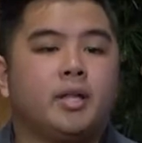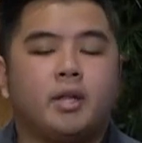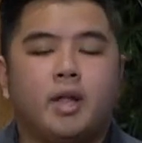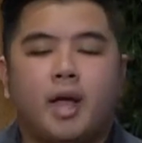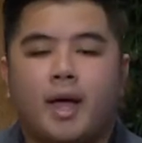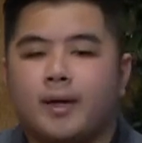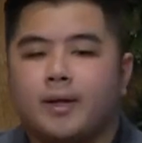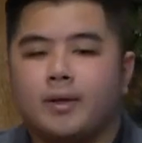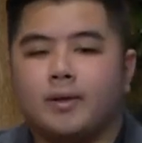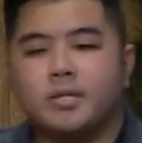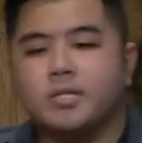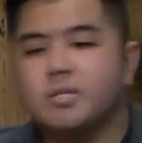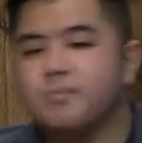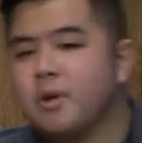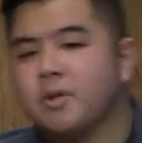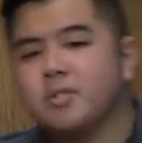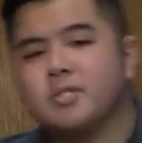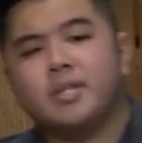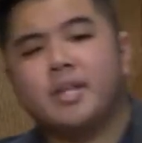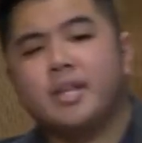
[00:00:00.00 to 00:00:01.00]
and this
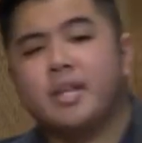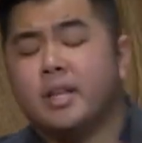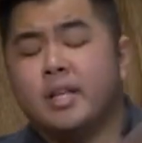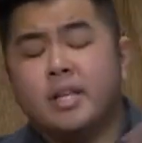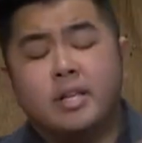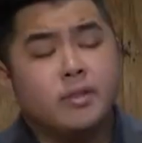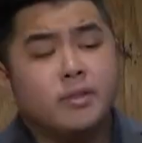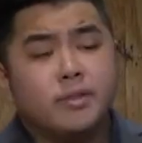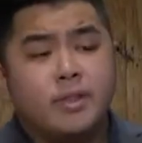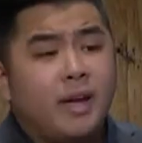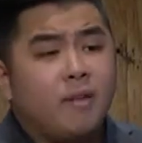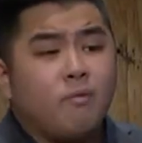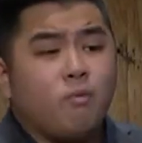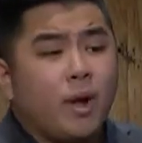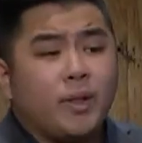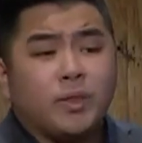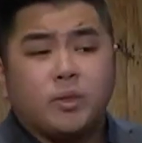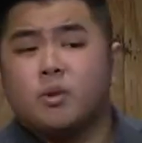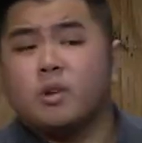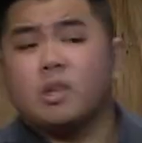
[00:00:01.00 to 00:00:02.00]
person, they, they
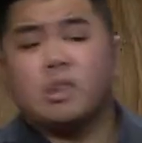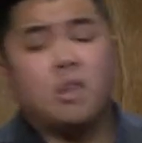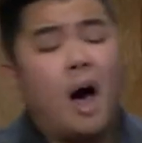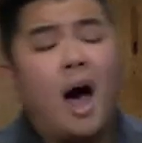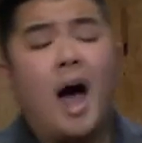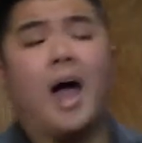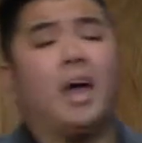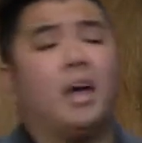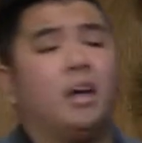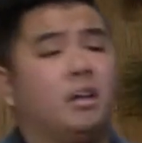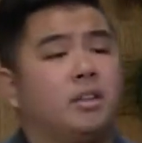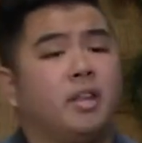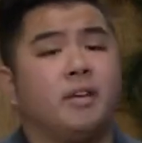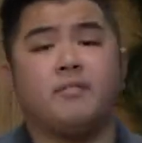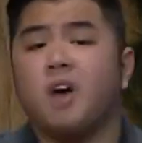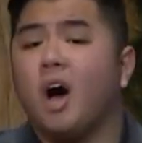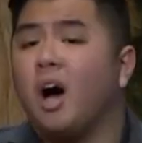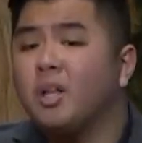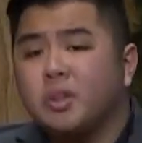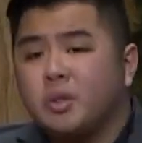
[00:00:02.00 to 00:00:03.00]
went through a lot. They've
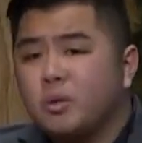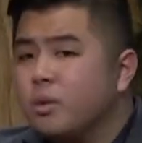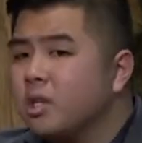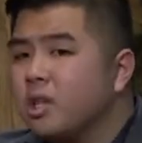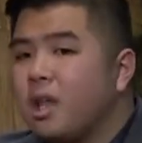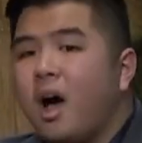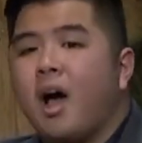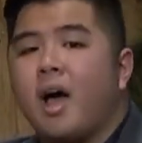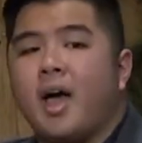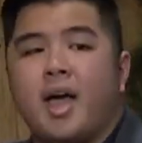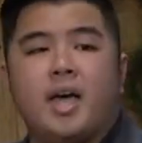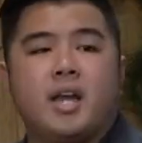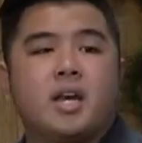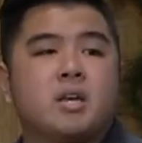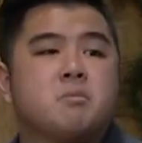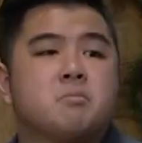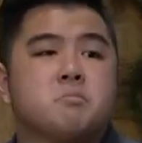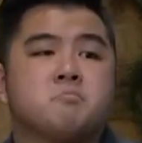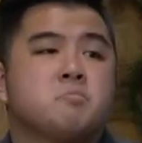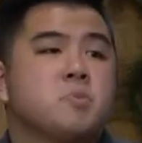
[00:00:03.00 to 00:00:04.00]
gone through a lot. And
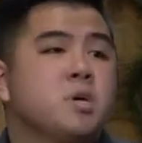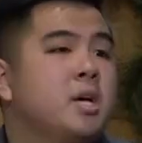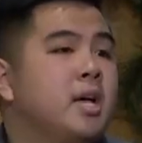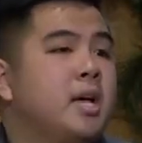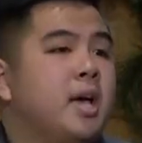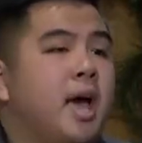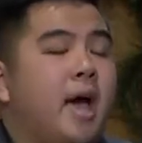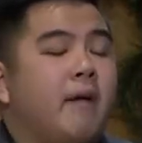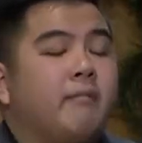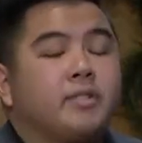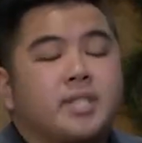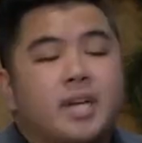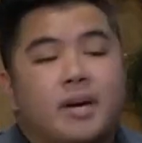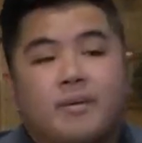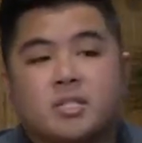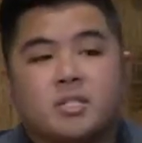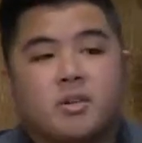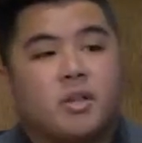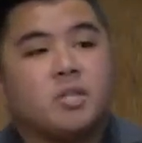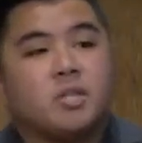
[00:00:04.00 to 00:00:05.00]
every time I saw this